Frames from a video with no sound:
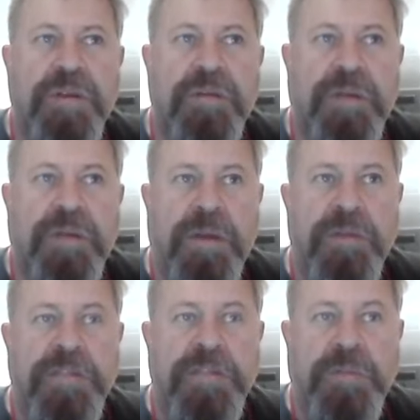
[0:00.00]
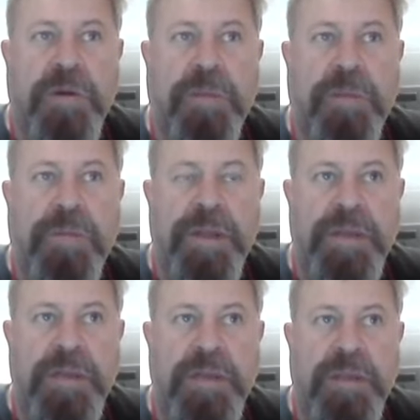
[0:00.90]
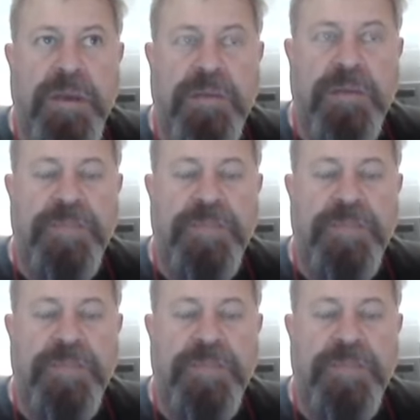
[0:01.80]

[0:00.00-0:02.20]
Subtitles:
the areas that we're operating in there,